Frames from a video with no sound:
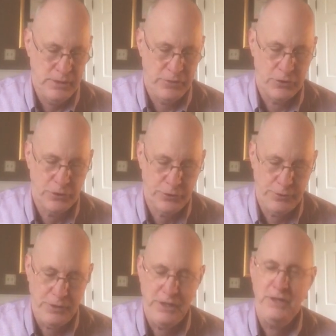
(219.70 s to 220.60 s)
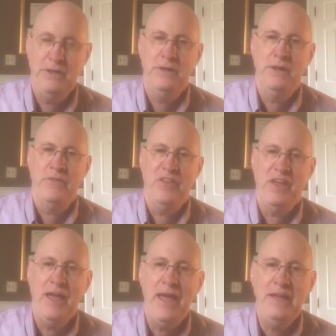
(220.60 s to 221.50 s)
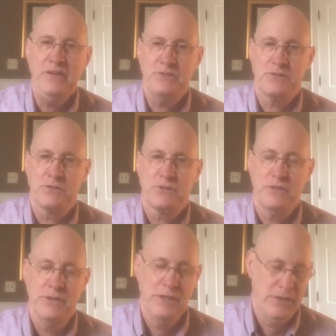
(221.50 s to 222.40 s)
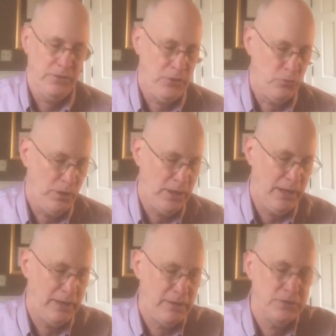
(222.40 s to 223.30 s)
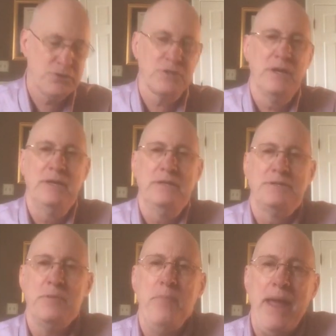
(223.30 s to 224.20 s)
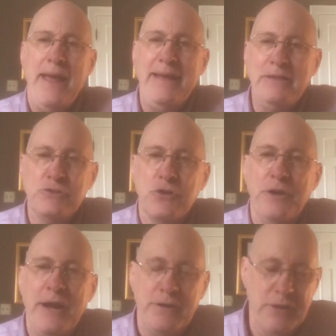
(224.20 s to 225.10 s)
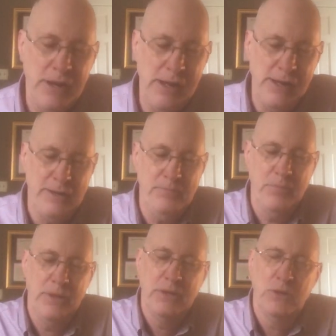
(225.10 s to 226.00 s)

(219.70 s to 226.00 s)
the hurry, the haste, the relentless demands on our time.